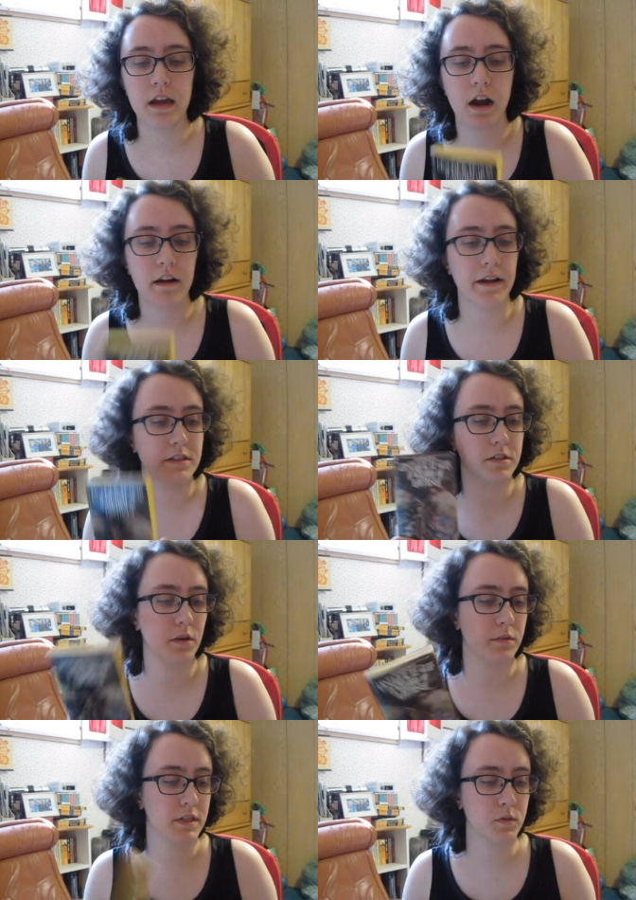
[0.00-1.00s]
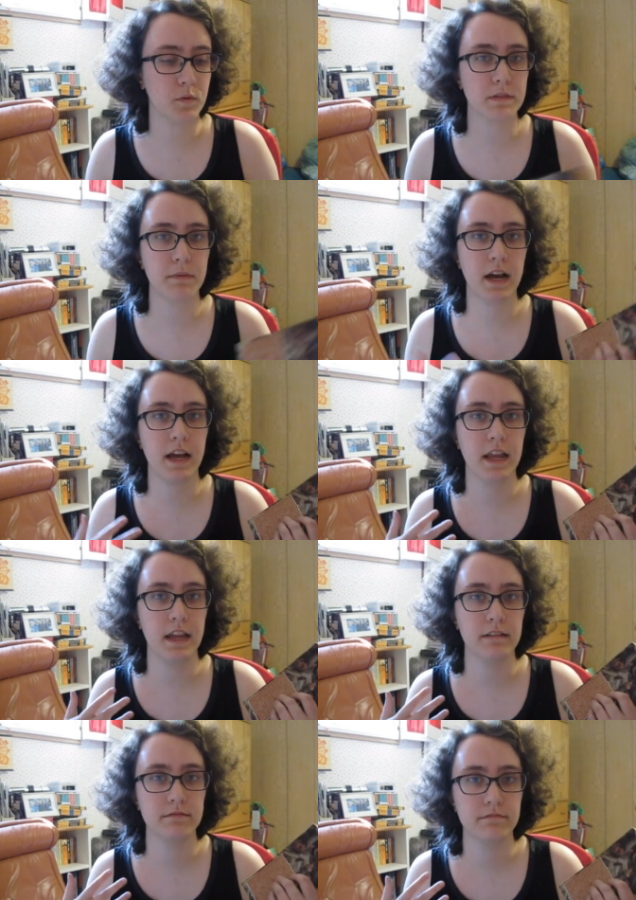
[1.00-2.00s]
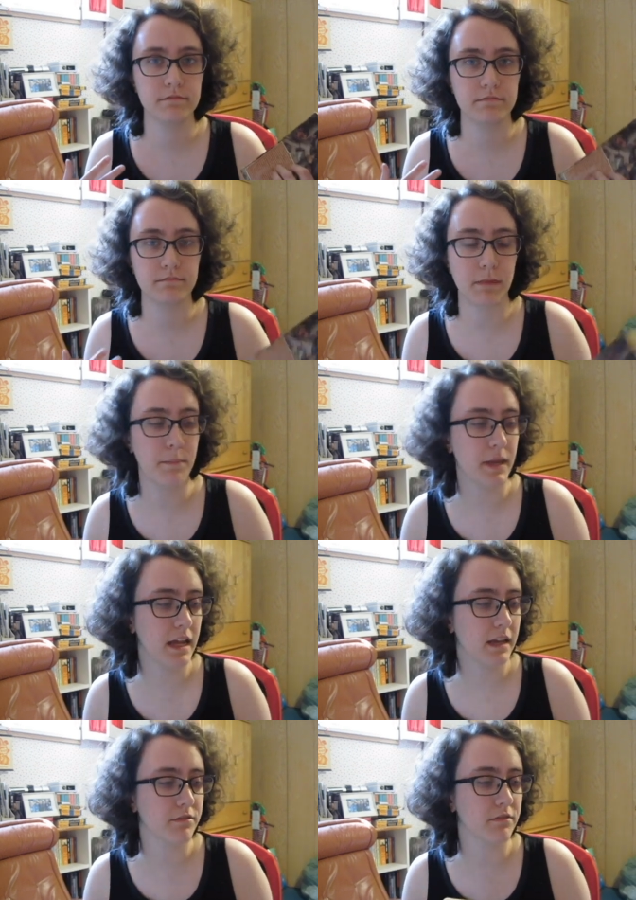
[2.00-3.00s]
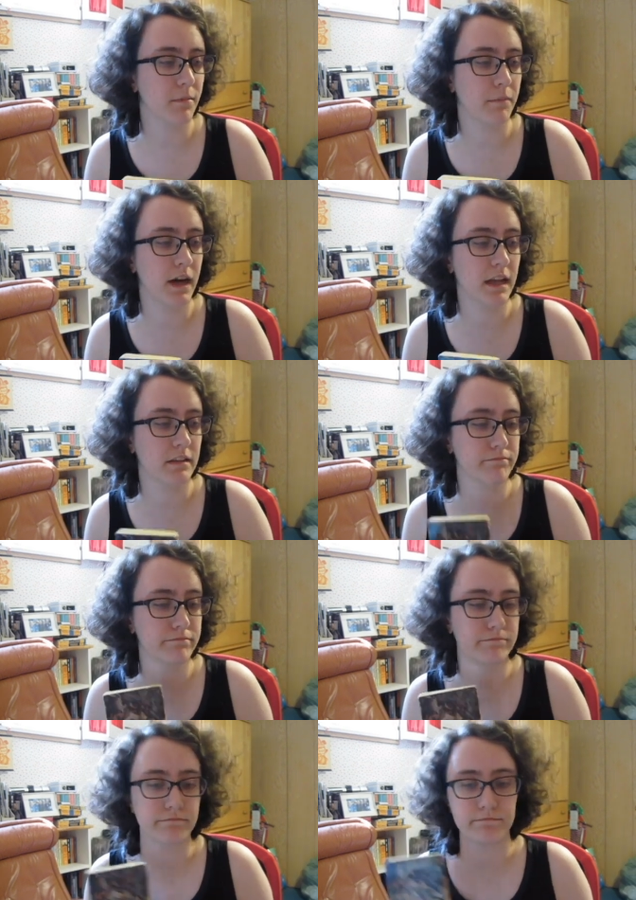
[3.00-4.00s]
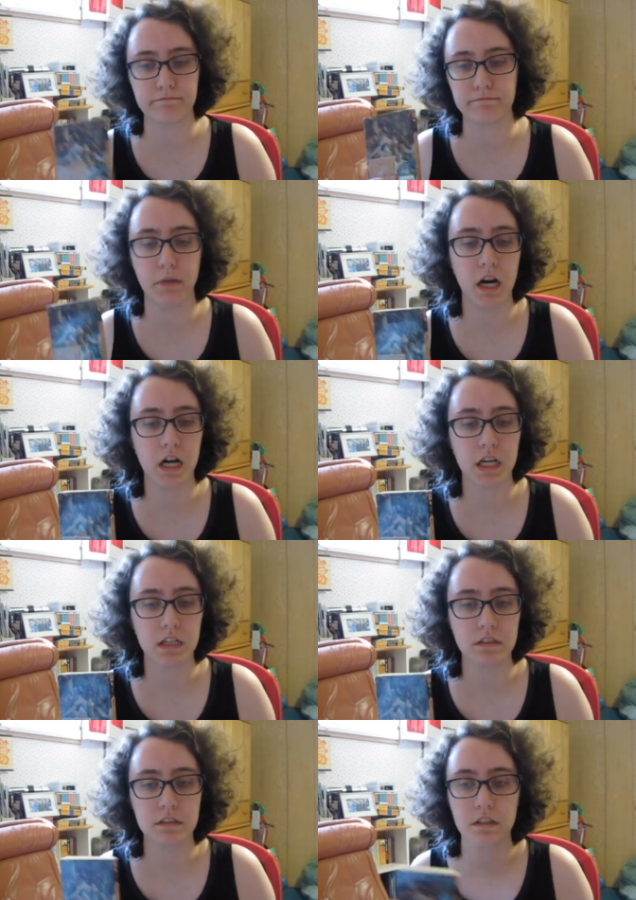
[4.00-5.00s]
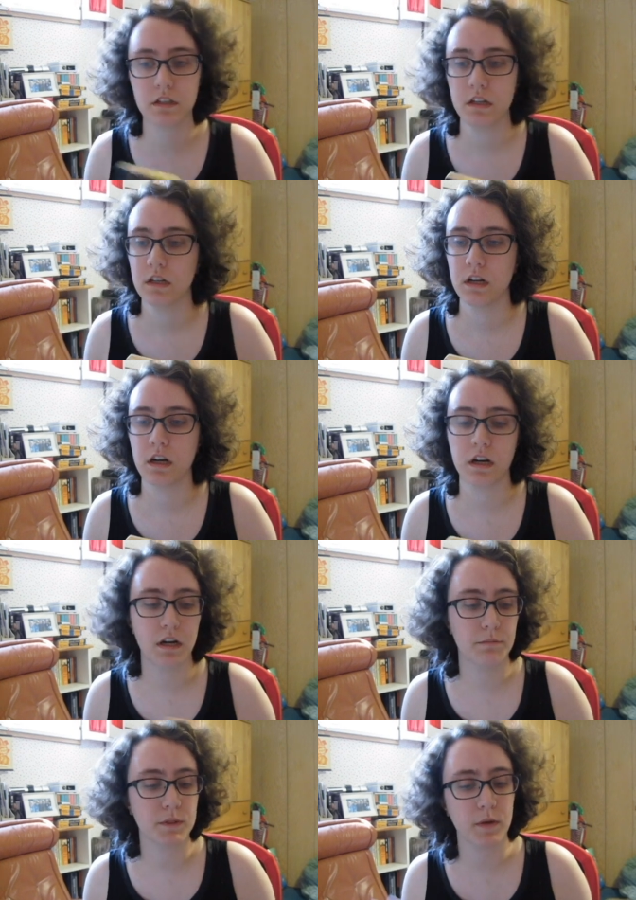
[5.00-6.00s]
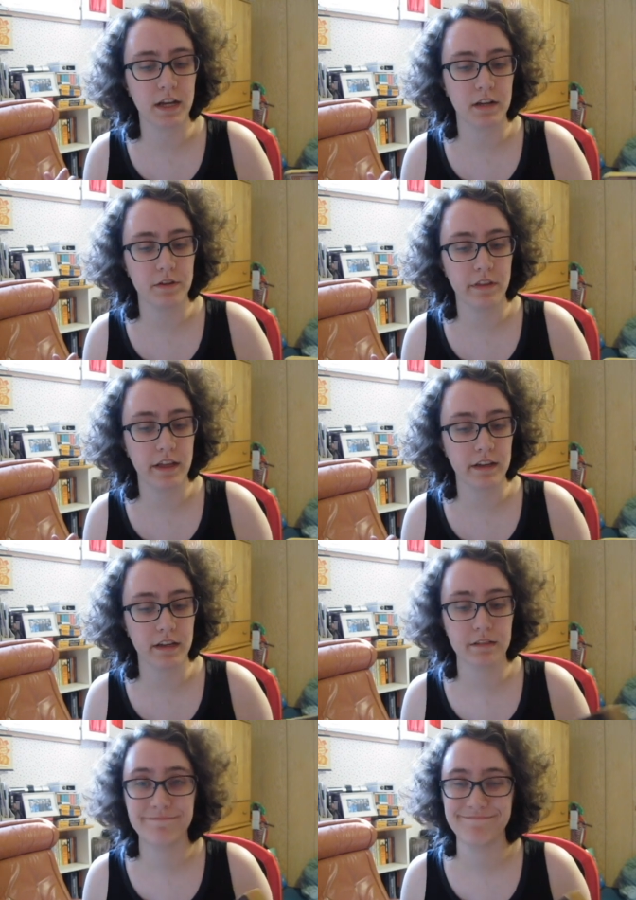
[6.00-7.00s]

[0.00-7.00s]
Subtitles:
Alright, so this was my pick from my mug, so I gotta do that again.